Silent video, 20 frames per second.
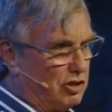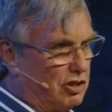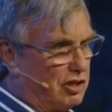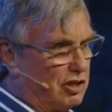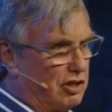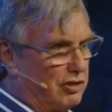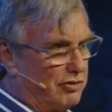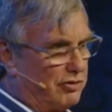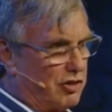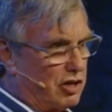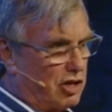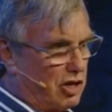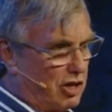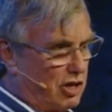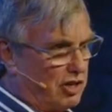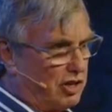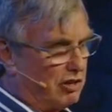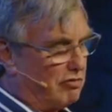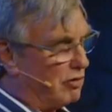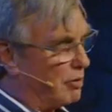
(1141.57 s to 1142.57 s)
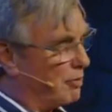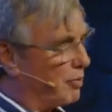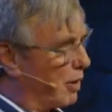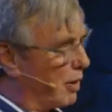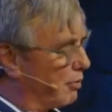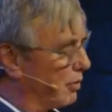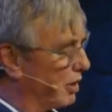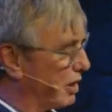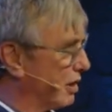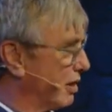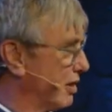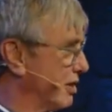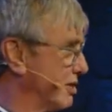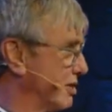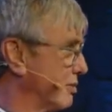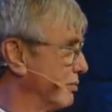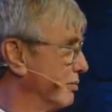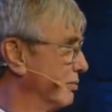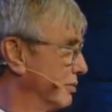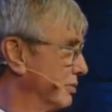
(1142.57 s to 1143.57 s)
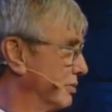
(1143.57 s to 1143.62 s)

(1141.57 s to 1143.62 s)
and of God in republicanism,